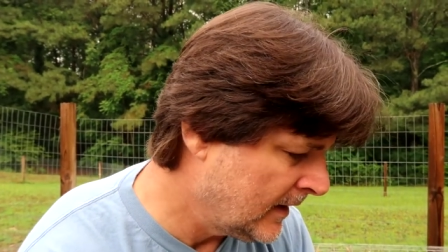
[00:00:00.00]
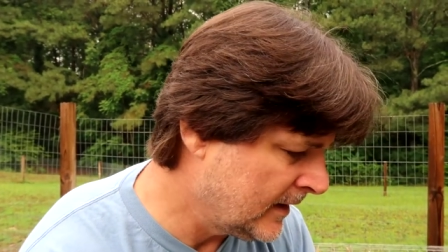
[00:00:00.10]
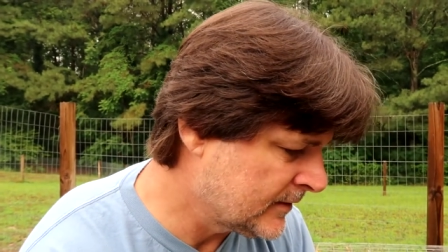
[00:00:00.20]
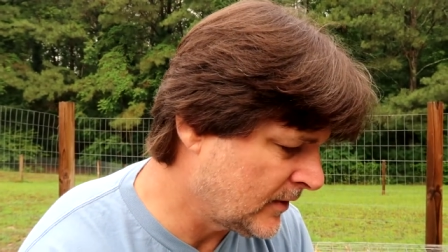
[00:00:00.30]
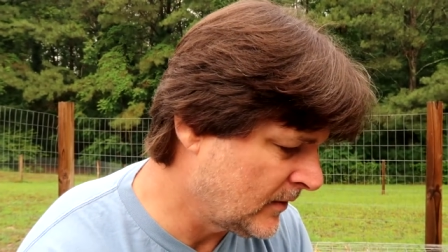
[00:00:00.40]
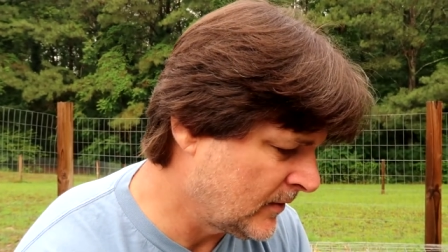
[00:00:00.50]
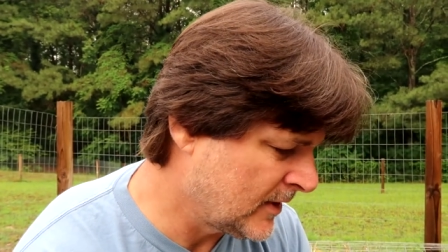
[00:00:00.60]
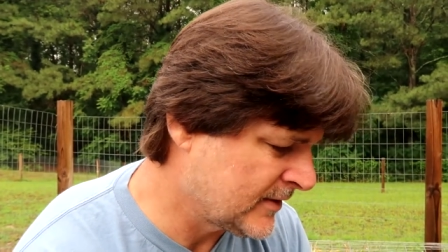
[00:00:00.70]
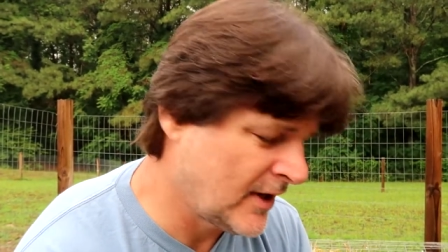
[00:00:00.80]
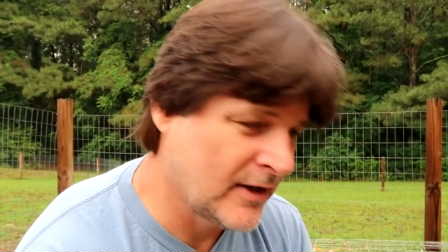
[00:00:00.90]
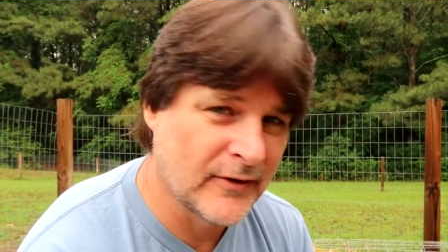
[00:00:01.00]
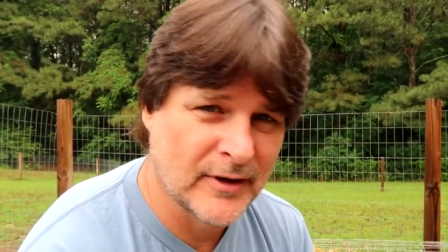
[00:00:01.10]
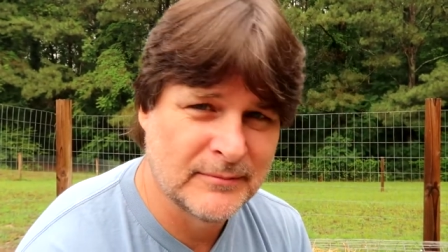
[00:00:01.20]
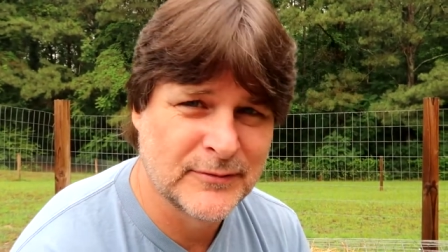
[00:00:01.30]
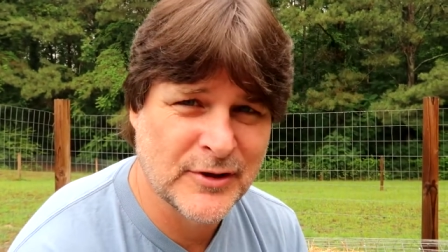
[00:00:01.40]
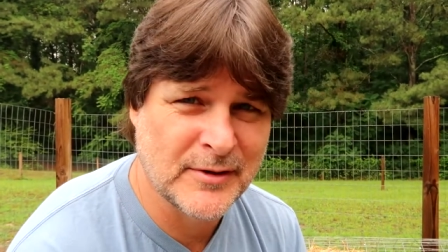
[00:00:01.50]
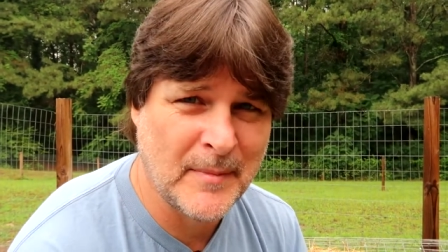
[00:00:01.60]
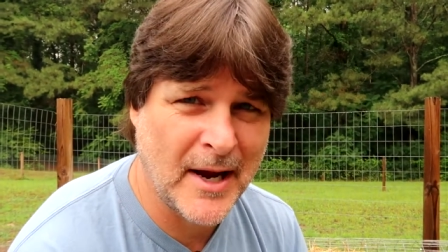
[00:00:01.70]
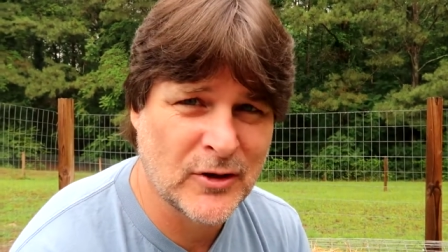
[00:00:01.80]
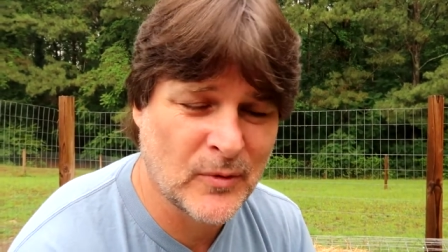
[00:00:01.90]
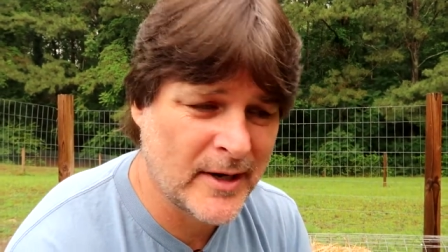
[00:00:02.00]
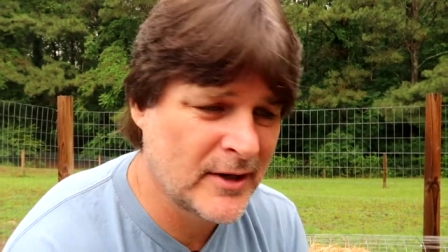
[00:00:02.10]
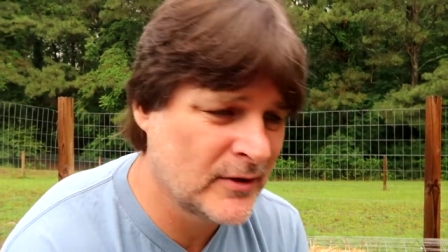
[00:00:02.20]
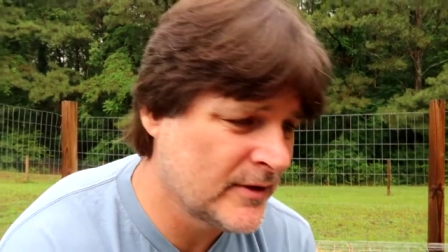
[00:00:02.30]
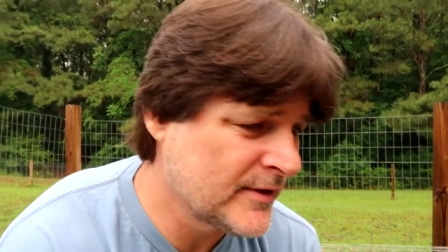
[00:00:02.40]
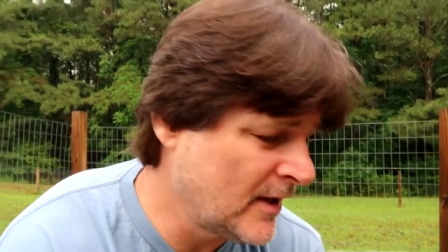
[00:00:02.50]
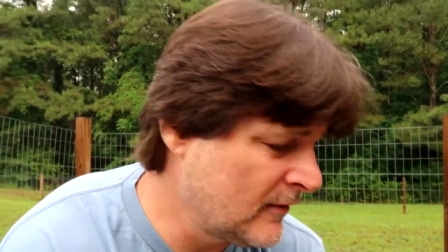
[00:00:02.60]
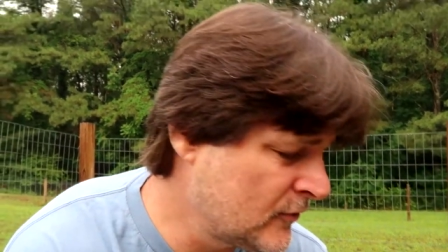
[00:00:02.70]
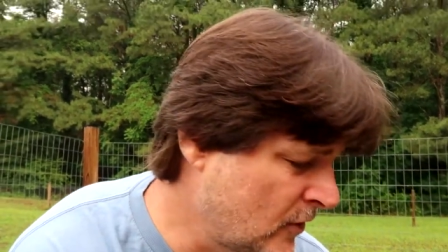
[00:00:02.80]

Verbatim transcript: And so that's kind of a just a manual way to do it instead of